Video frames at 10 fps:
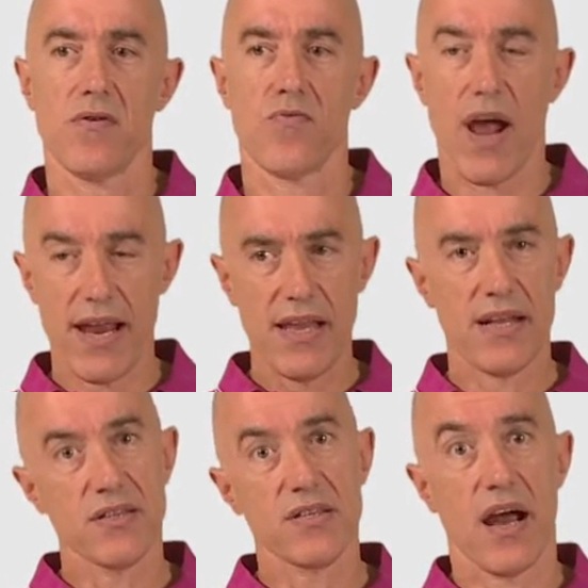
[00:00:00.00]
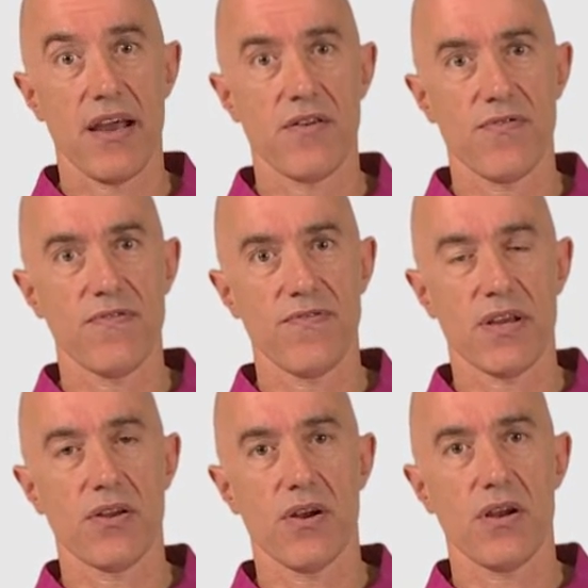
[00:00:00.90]
right-hand side of the
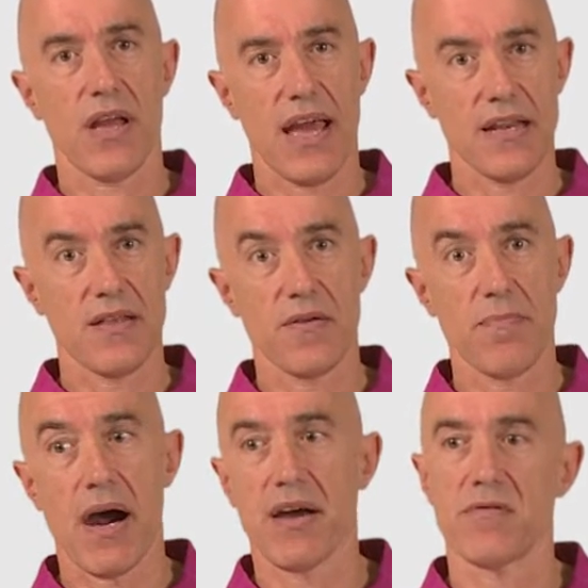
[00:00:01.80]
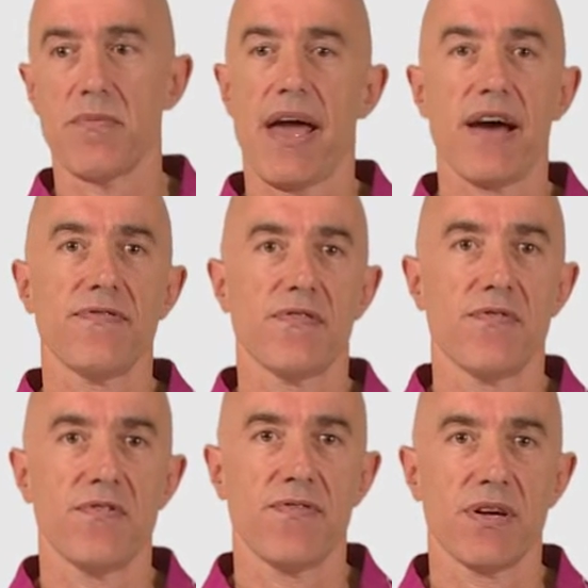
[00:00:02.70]
figure and in the bottom half
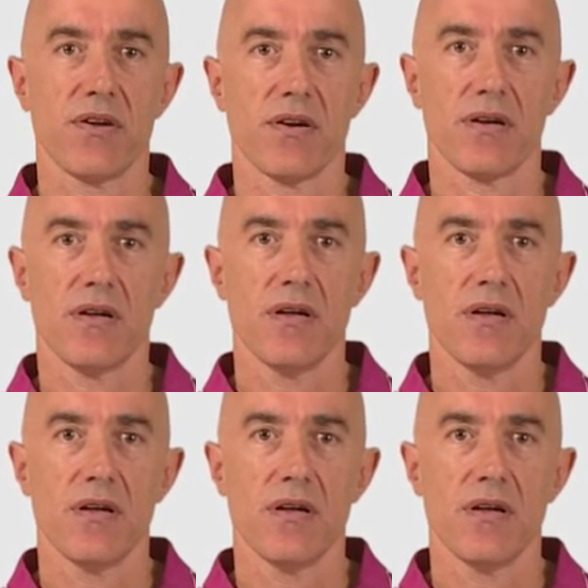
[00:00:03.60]
of the figure.